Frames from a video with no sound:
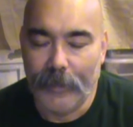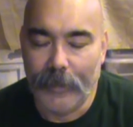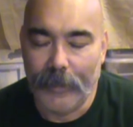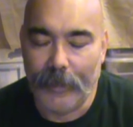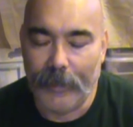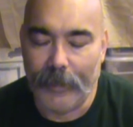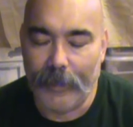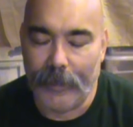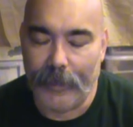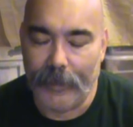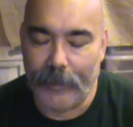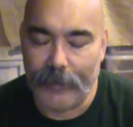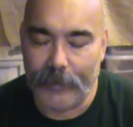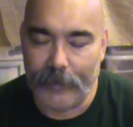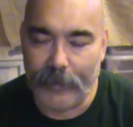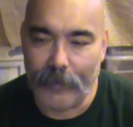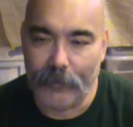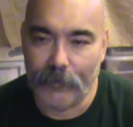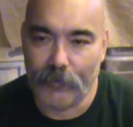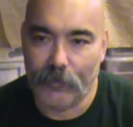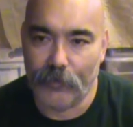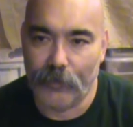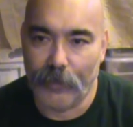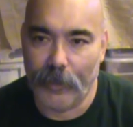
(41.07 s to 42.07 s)
And
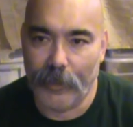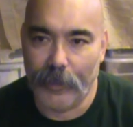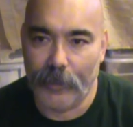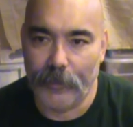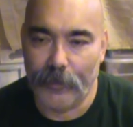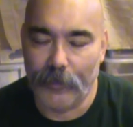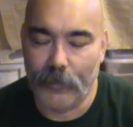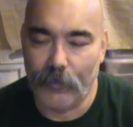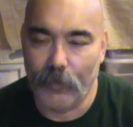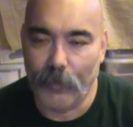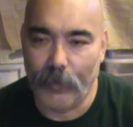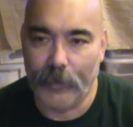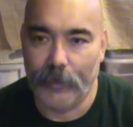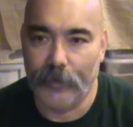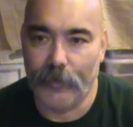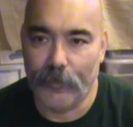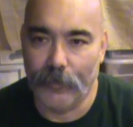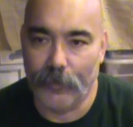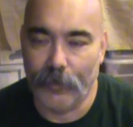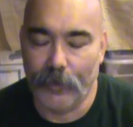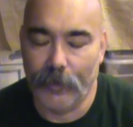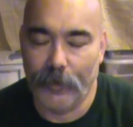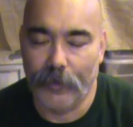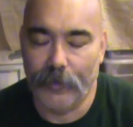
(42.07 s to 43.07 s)
yesterday the
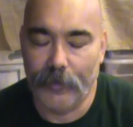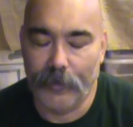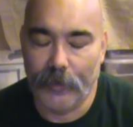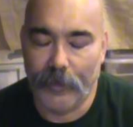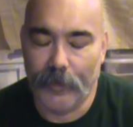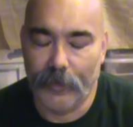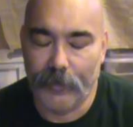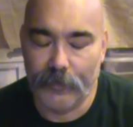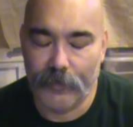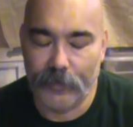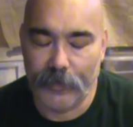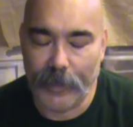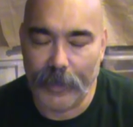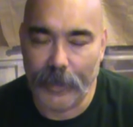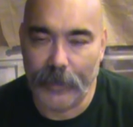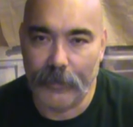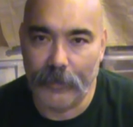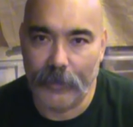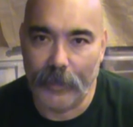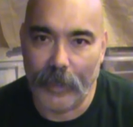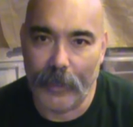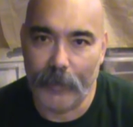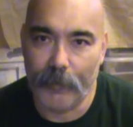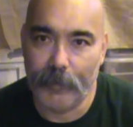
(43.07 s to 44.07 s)
23rd,
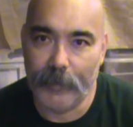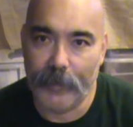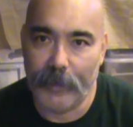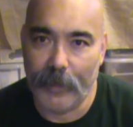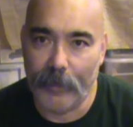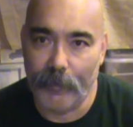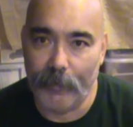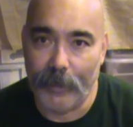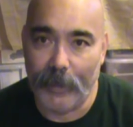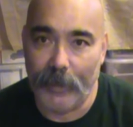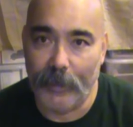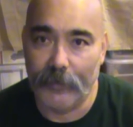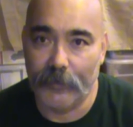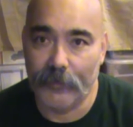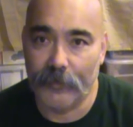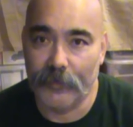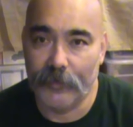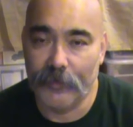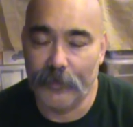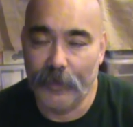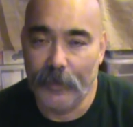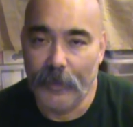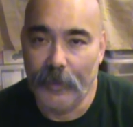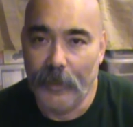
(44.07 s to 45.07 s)
Seattle
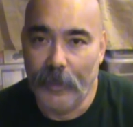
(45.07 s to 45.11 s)
IPMS